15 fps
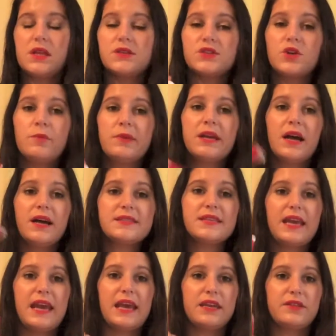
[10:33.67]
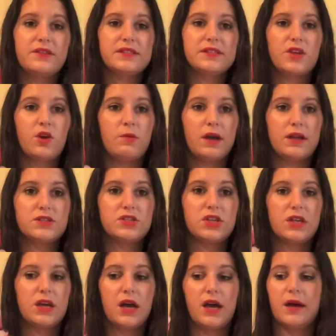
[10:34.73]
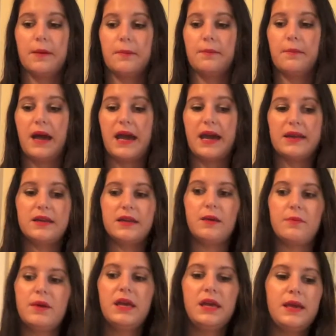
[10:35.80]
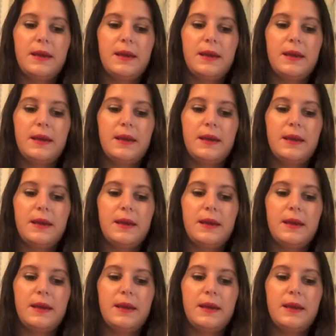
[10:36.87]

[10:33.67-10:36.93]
So because I hated this so much, I ended up